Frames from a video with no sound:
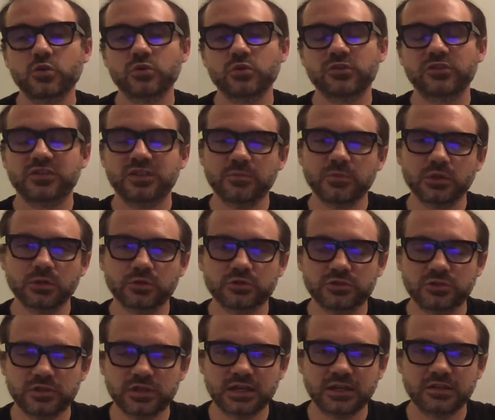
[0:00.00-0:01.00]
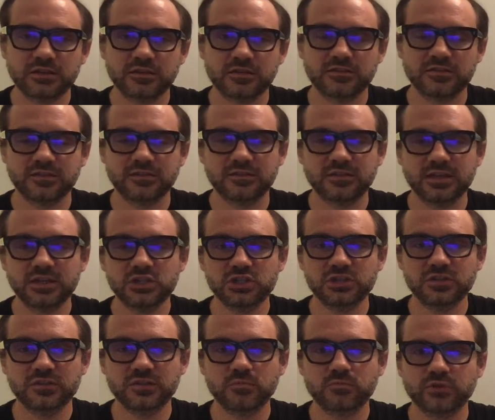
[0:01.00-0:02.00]
So, similar to
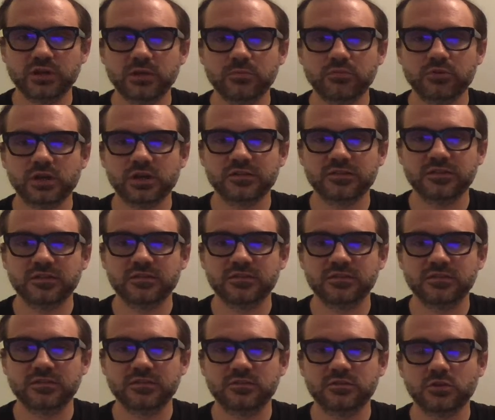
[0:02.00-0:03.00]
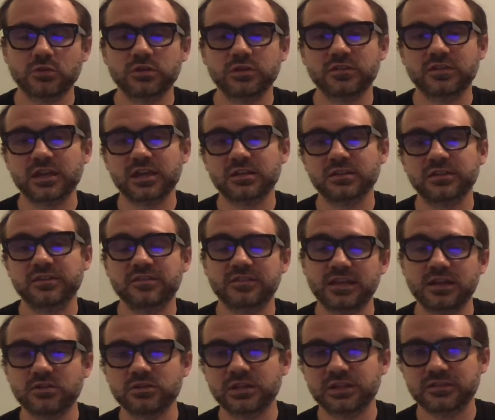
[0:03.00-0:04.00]
that, sensations and brain processes
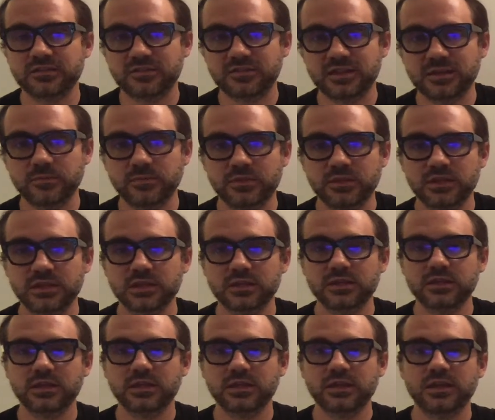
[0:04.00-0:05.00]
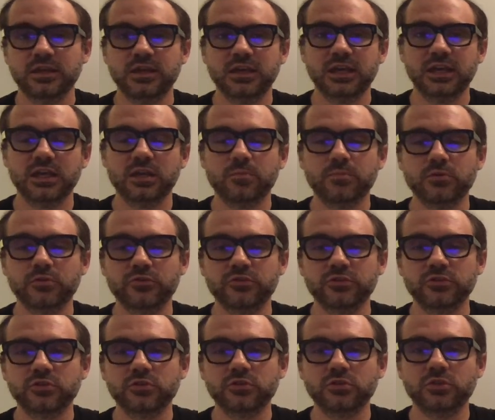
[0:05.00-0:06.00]
don't exactly sound like the same thing.
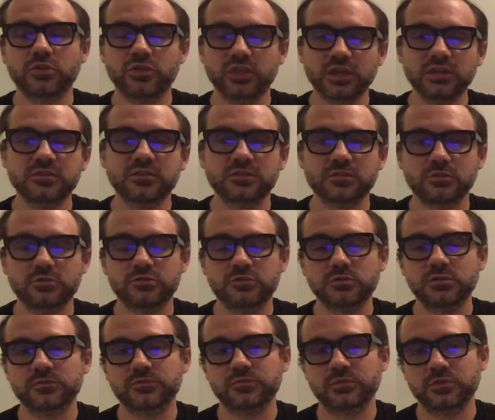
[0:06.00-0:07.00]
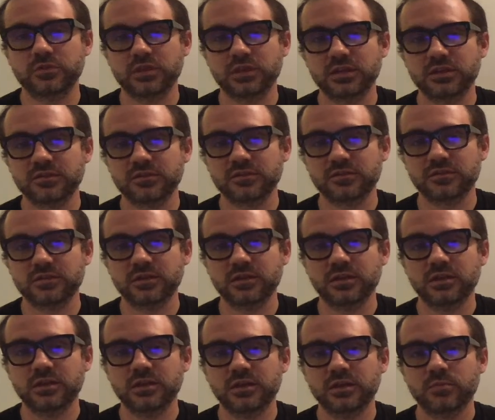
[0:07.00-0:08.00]
And a person could think that they're two different
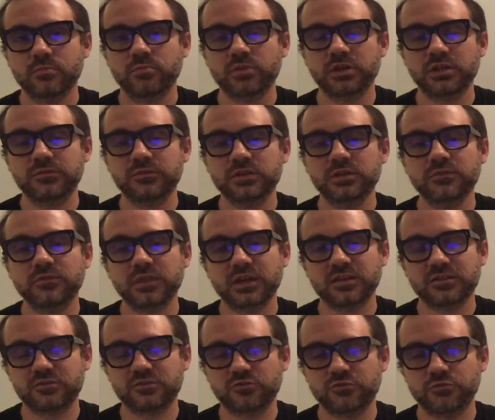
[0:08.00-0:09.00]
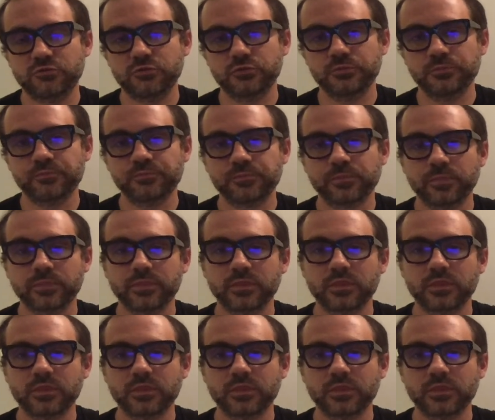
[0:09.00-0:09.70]
things. But even if that's true,